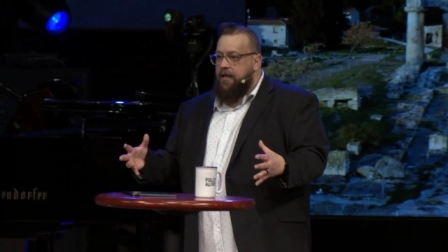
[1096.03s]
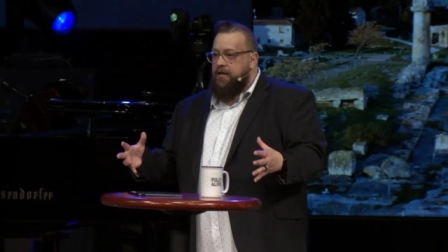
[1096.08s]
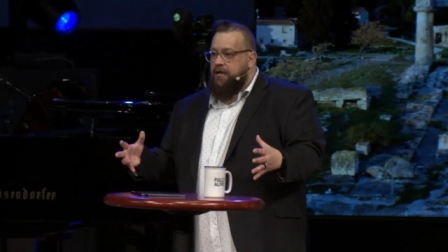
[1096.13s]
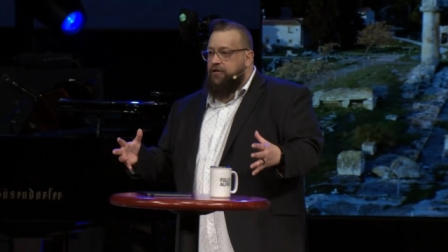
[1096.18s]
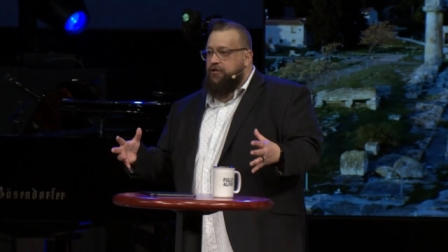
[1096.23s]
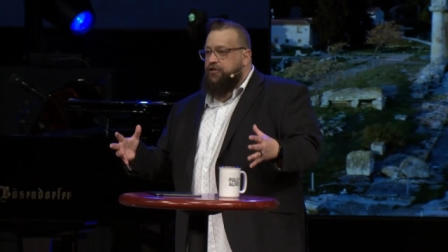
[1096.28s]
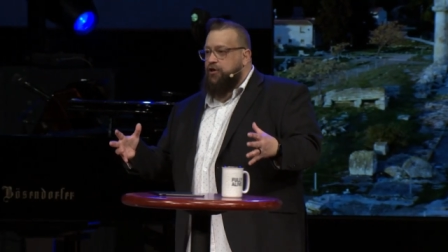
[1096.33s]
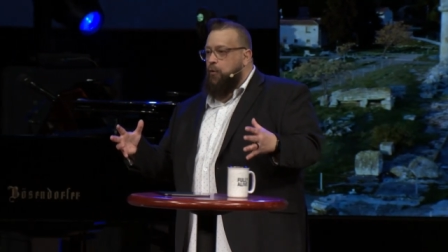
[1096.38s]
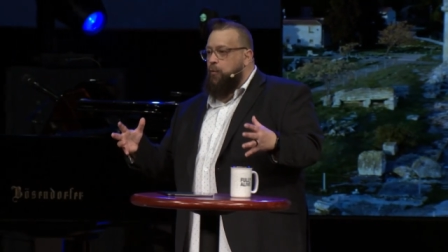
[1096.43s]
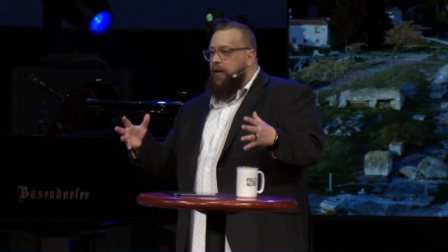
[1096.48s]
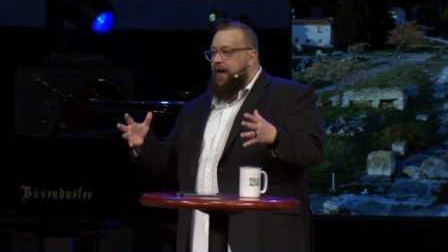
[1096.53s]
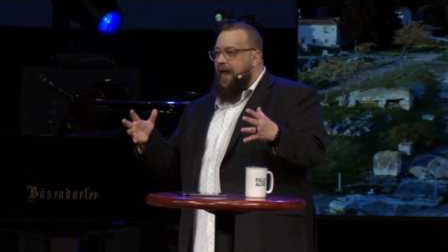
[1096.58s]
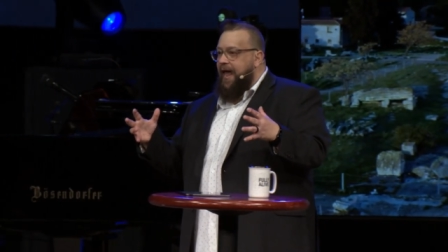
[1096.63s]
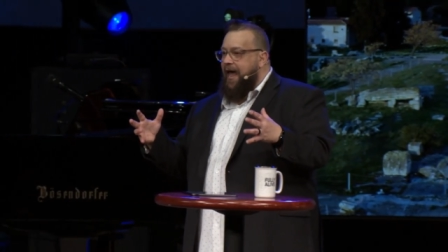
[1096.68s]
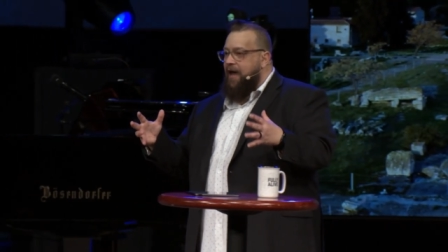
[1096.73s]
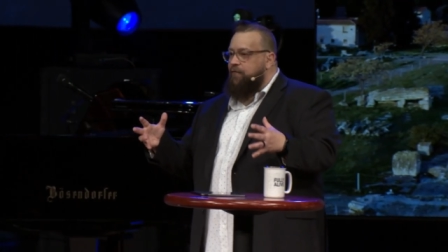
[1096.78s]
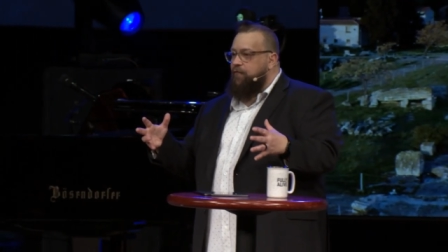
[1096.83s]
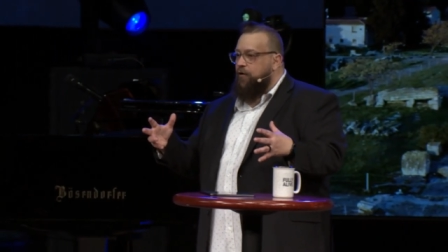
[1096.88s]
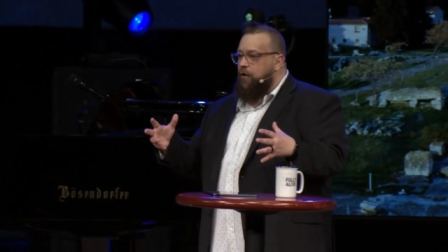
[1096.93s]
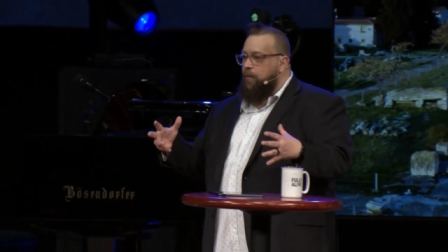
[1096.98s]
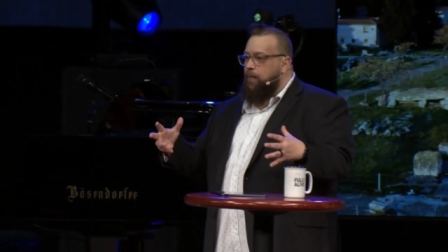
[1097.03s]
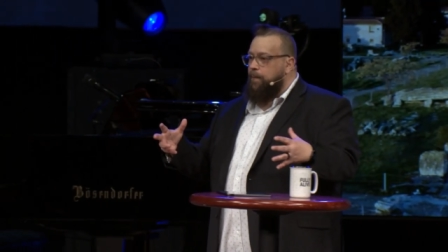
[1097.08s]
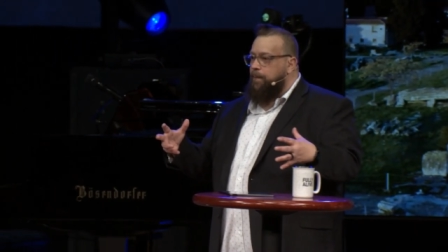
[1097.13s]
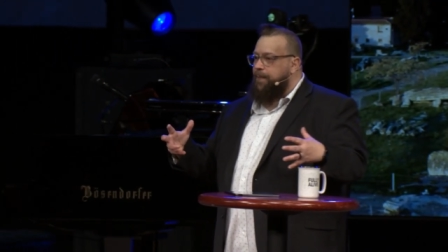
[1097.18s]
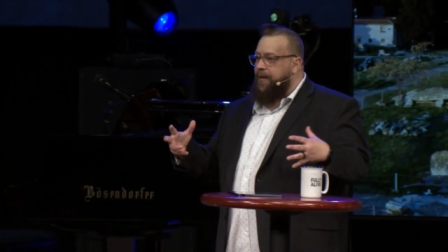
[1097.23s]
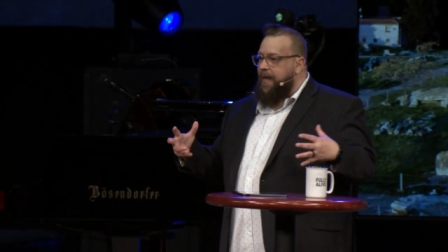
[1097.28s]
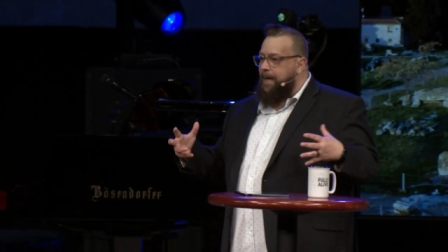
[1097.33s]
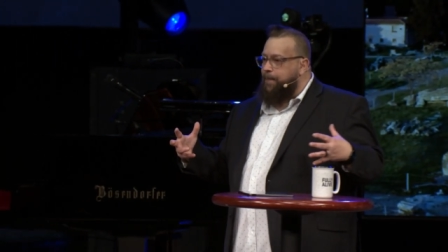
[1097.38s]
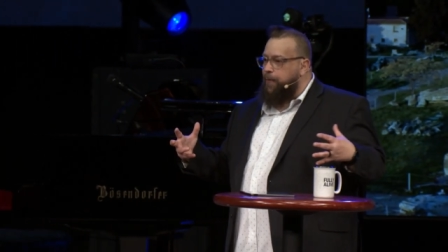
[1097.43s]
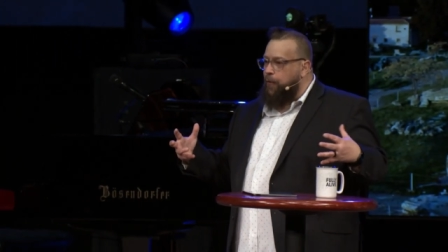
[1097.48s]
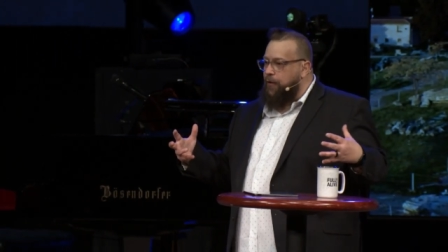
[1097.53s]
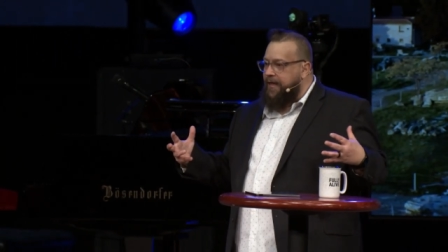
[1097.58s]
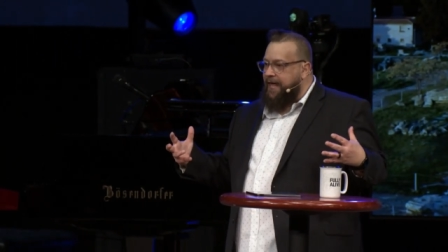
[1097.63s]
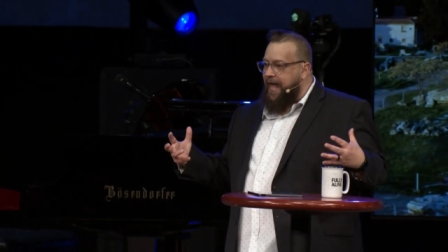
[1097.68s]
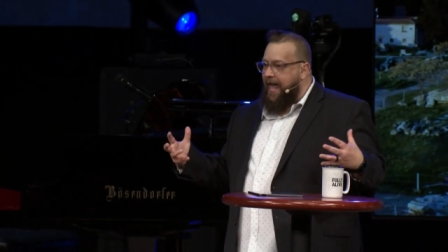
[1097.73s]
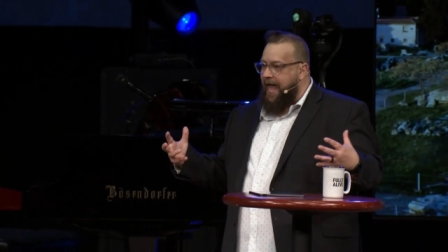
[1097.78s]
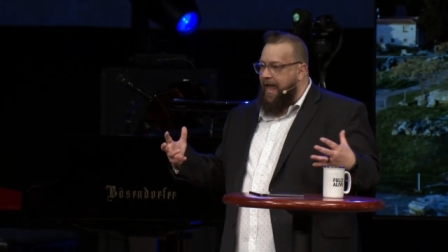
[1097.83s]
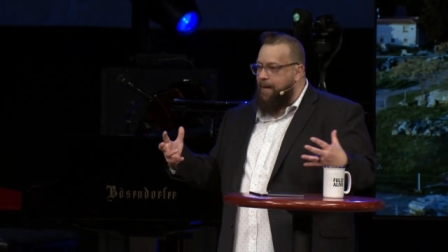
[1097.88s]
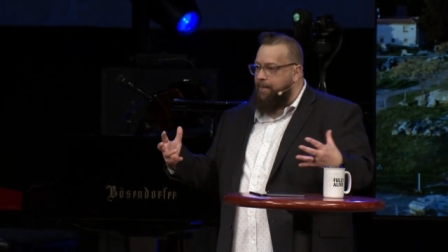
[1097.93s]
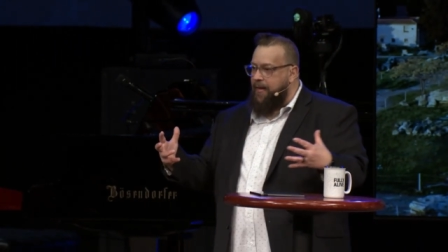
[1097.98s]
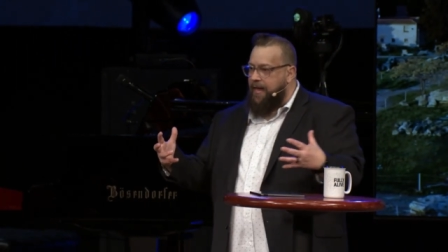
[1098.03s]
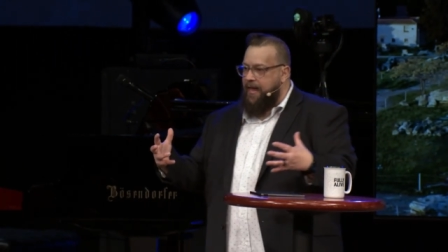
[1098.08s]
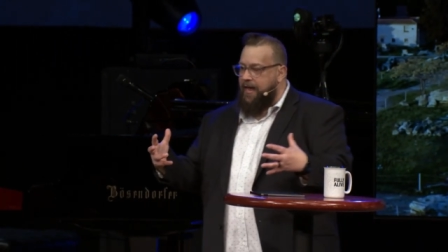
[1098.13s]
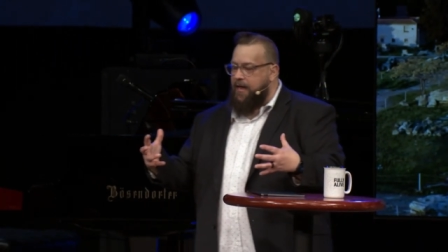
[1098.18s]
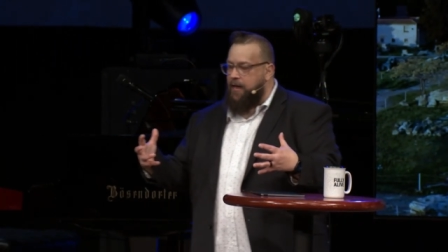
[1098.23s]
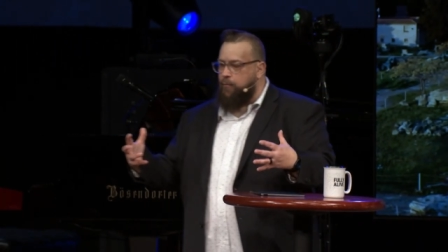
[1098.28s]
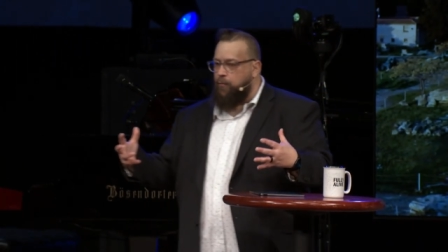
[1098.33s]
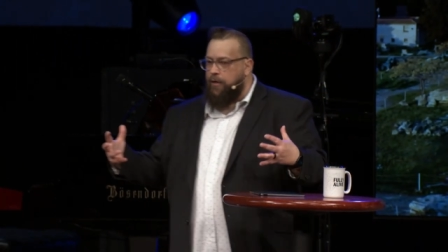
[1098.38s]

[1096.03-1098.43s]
So whenever people came in,